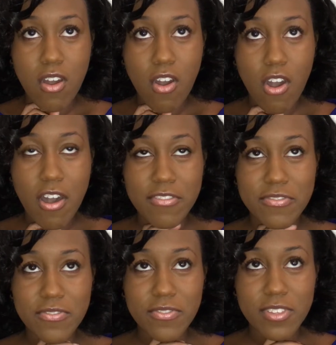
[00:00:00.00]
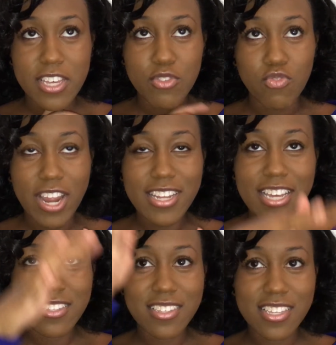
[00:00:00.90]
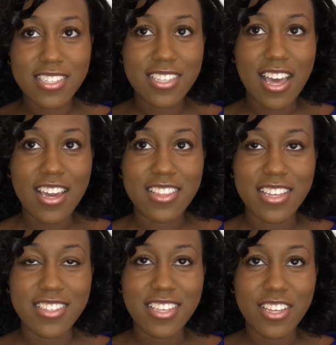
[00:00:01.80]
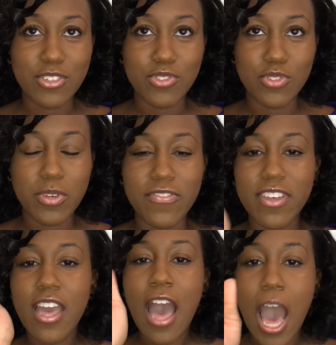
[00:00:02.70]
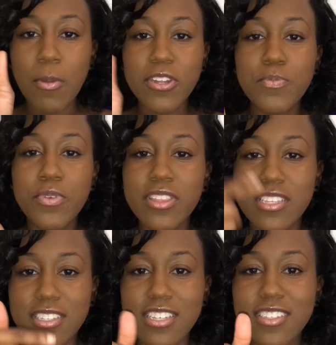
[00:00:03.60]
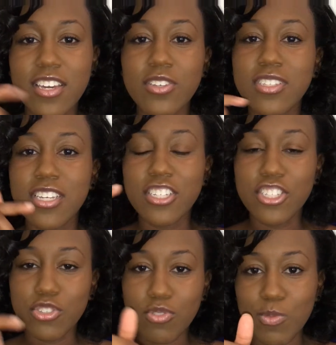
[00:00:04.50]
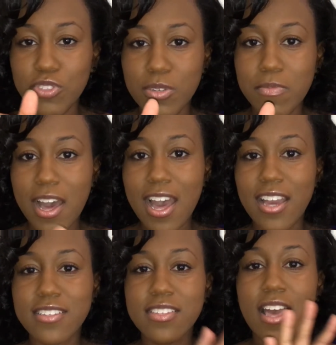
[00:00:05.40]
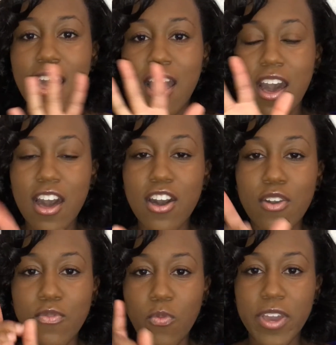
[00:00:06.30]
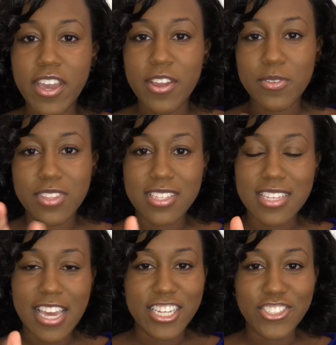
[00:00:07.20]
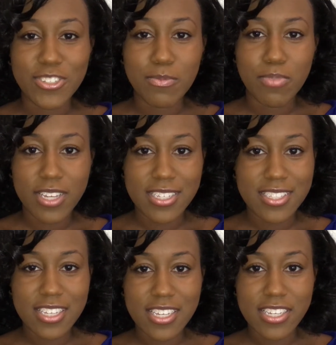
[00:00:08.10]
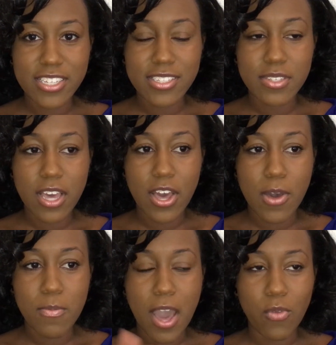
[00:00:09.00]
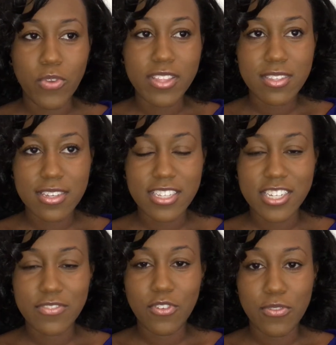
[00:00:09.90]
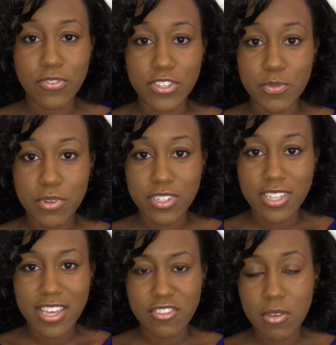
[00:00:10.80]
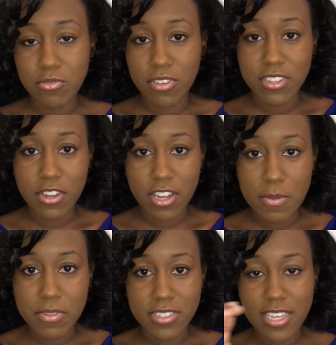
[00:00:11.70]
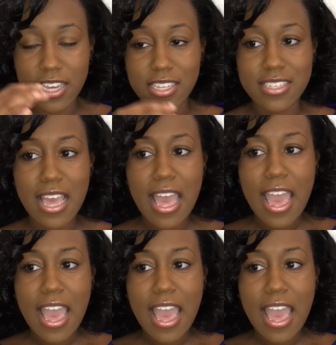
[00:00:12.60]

next to the sign that tells you, if I'm going to put the details in the description box of where this Asian place is. I went to Atlanta for a friend's birthday, so I was only there a couple of days,